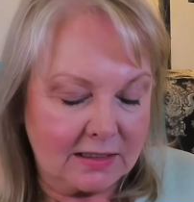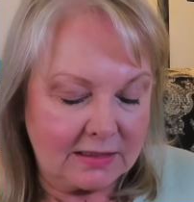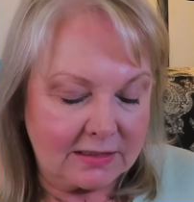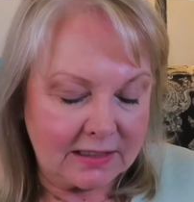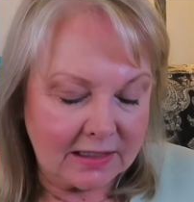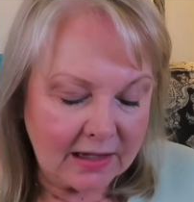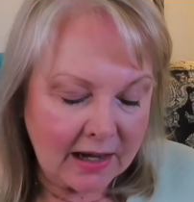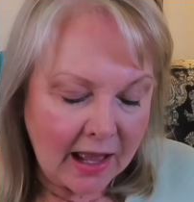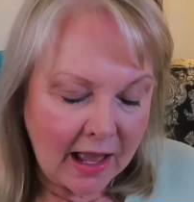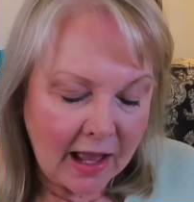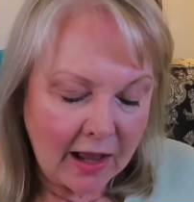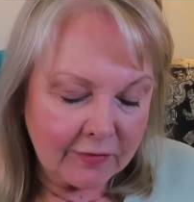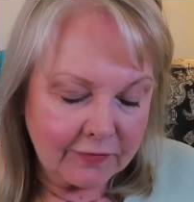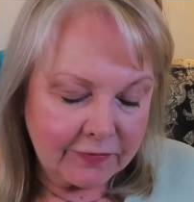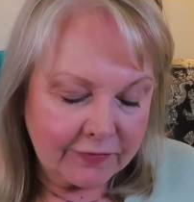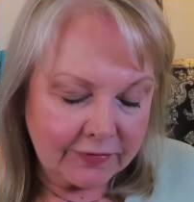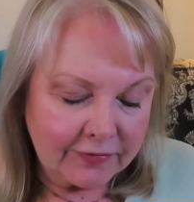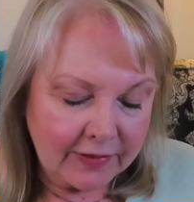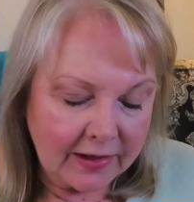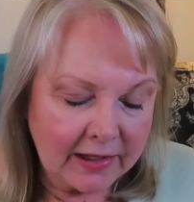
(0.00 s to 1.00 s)
Didn't
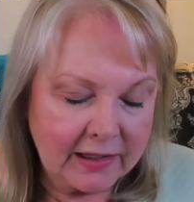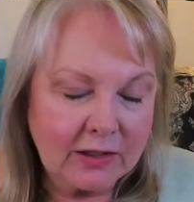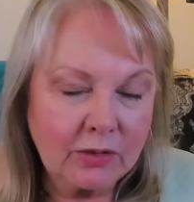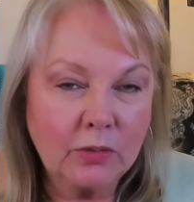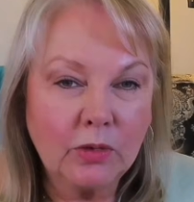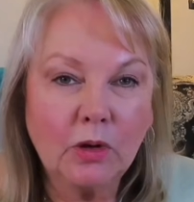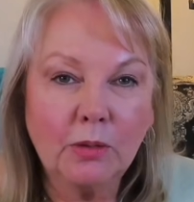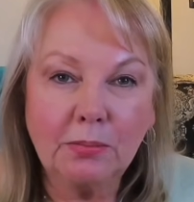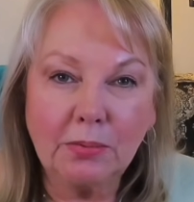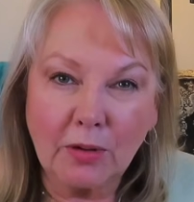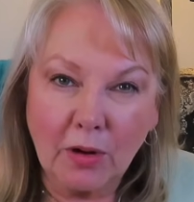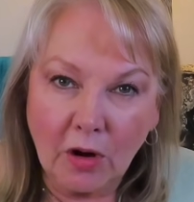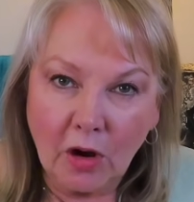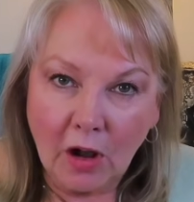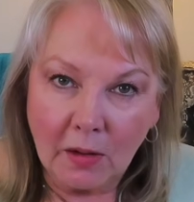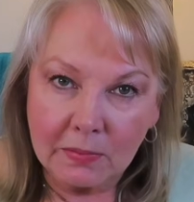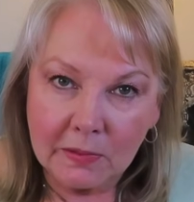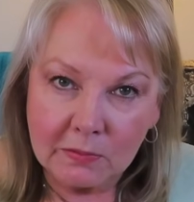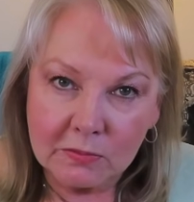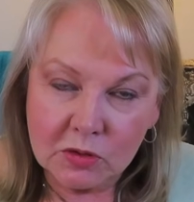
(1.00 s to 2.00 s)
have any real
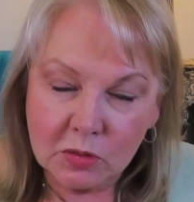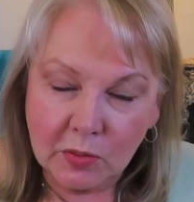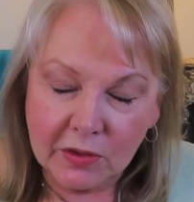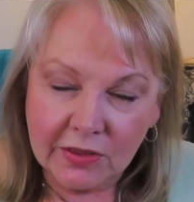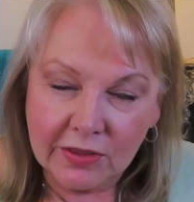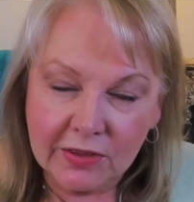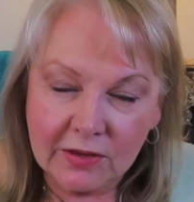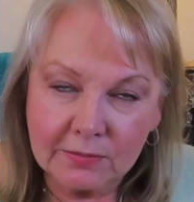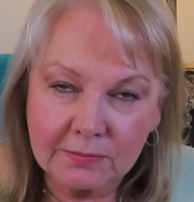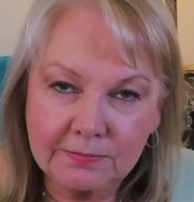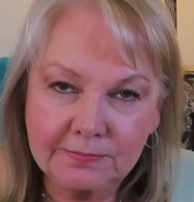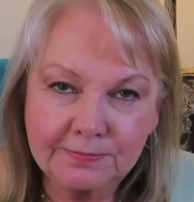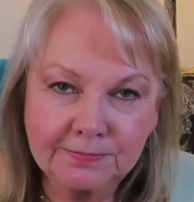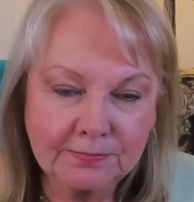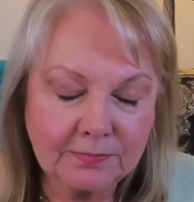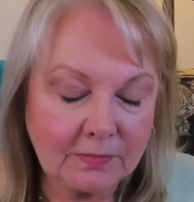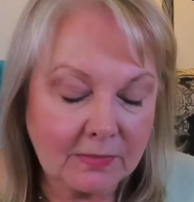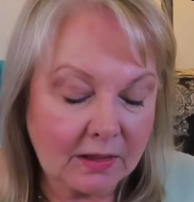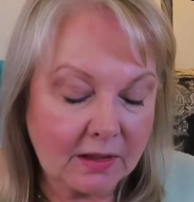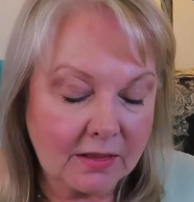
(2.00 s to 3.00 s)
problems with them.
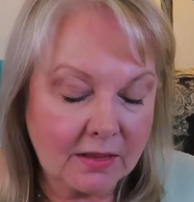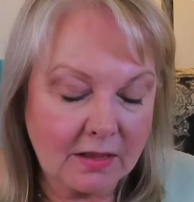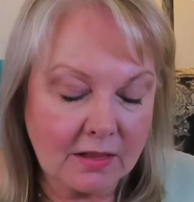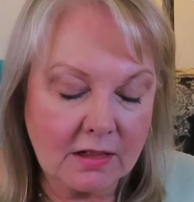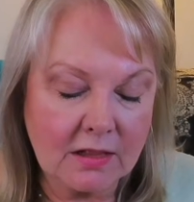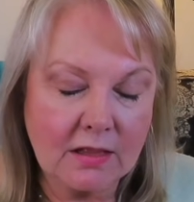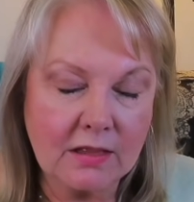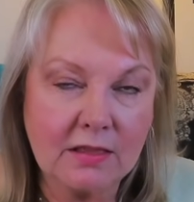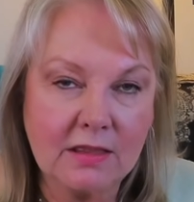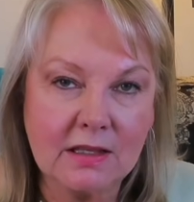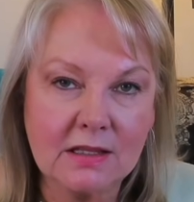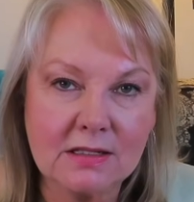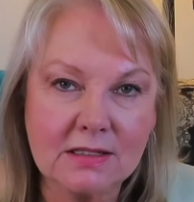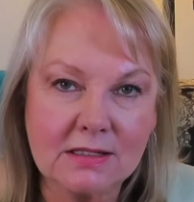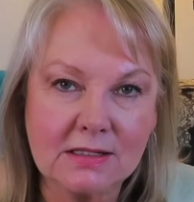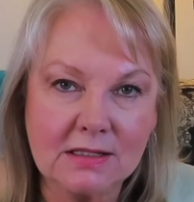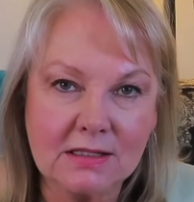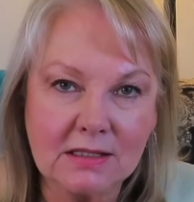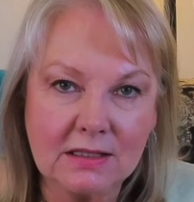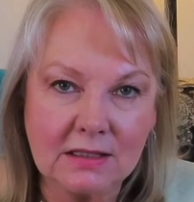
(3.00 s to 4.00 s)

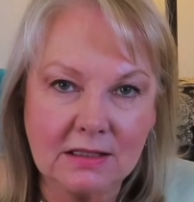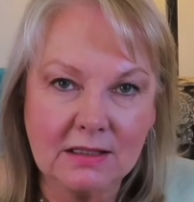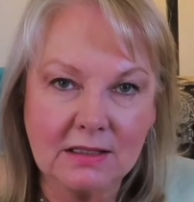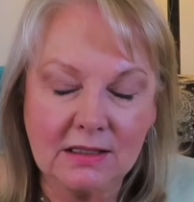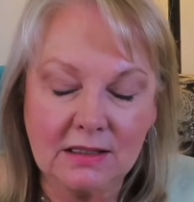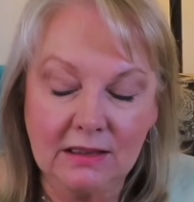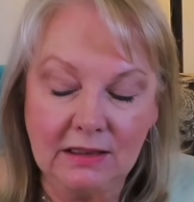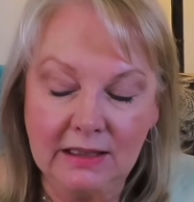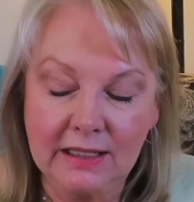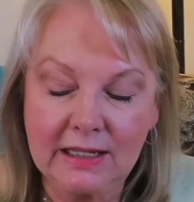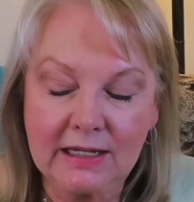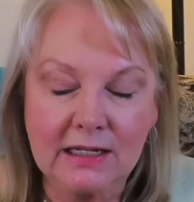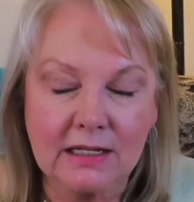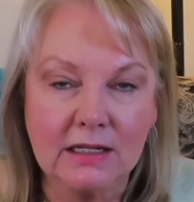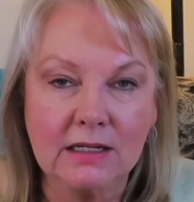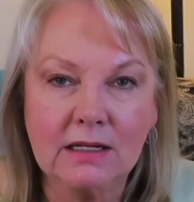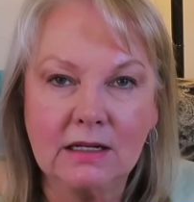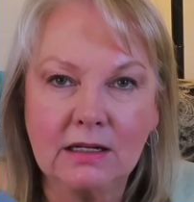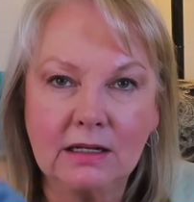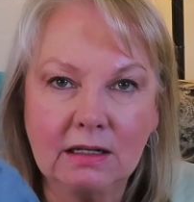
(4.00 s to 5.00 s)
This
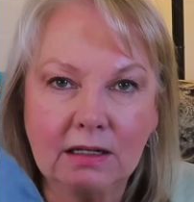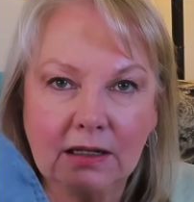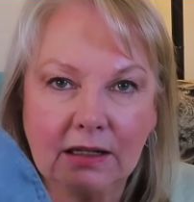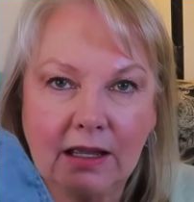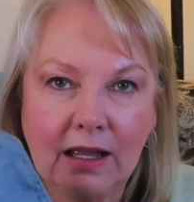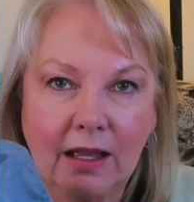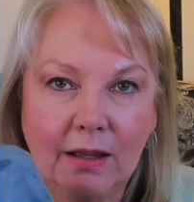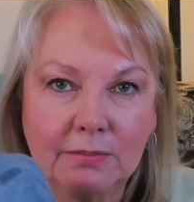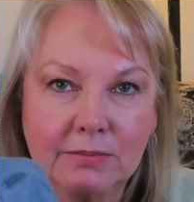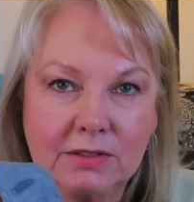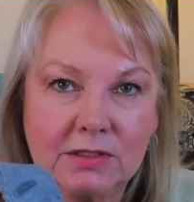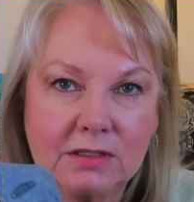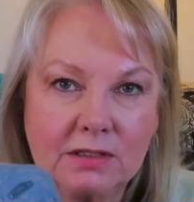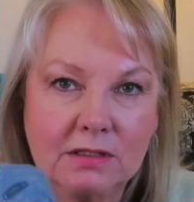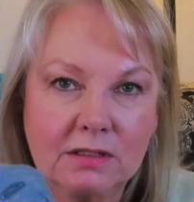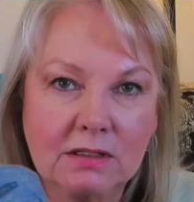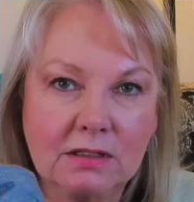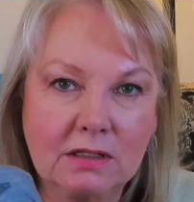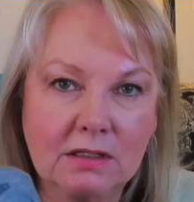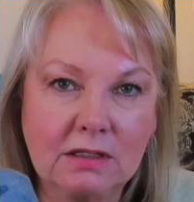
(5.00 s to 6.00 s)
linen kept
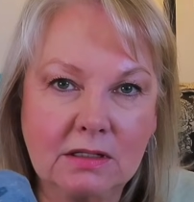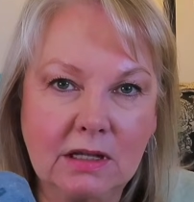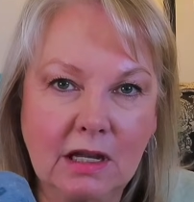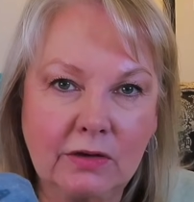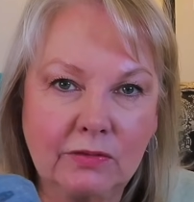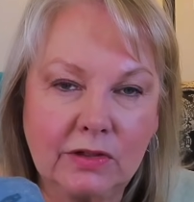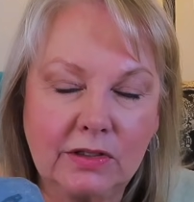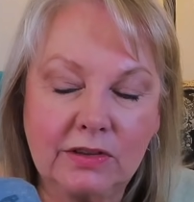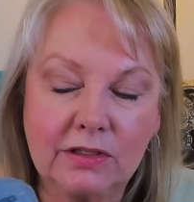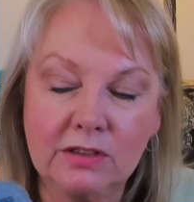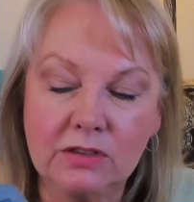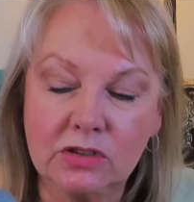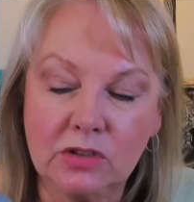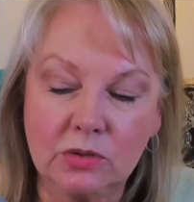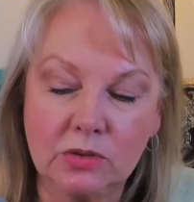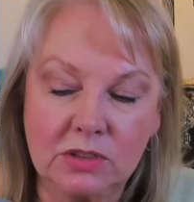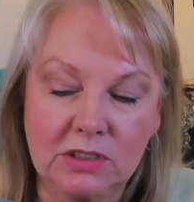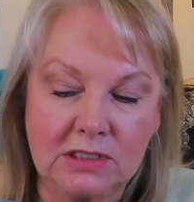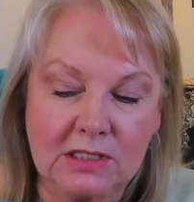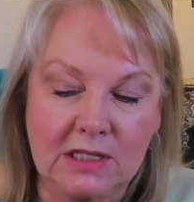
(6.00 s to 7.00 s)
everything so
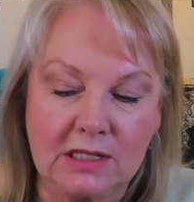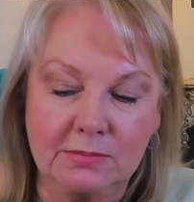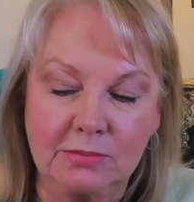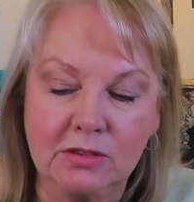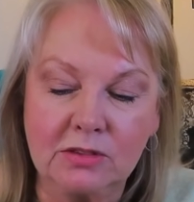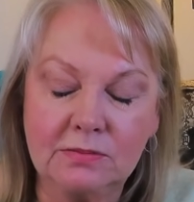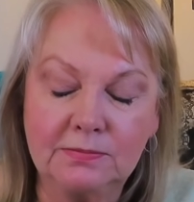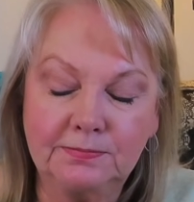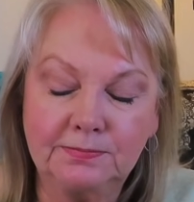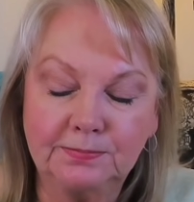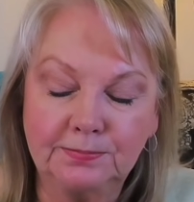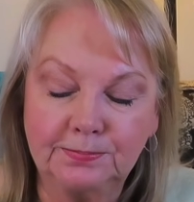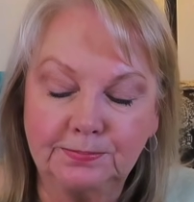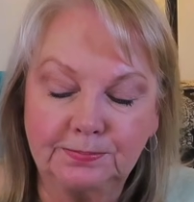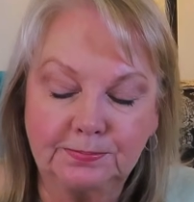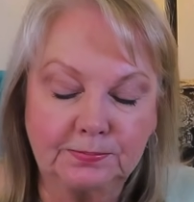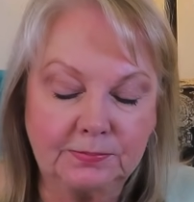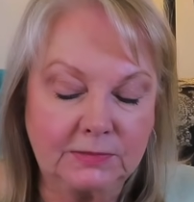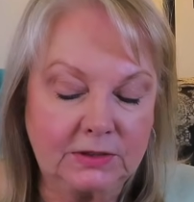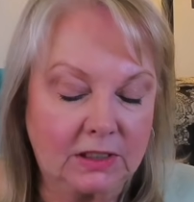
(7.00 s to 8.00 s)
stable
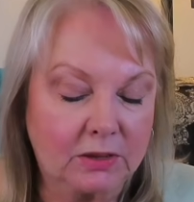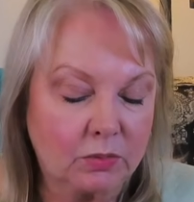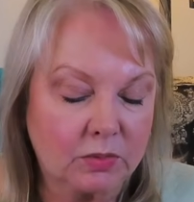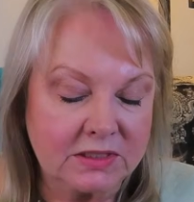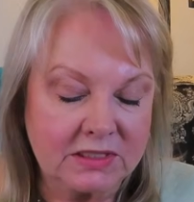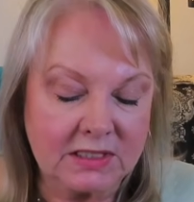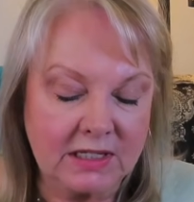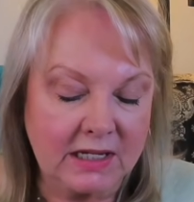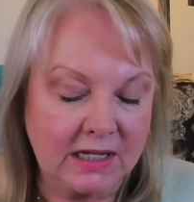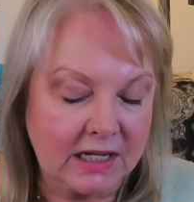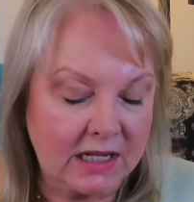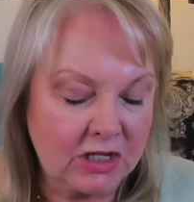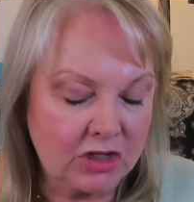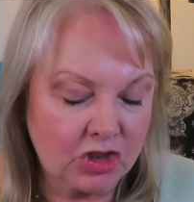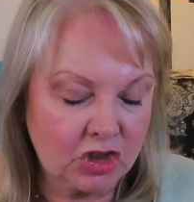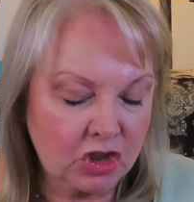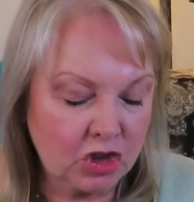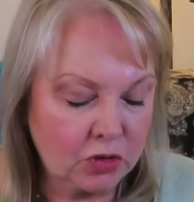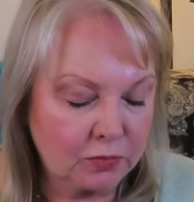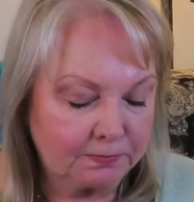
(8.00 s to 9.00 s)
that it wasn't an
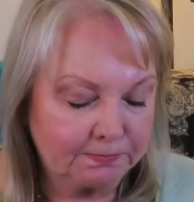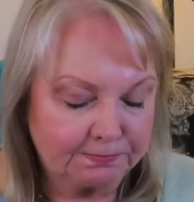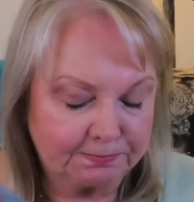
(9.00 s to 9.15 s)
issue.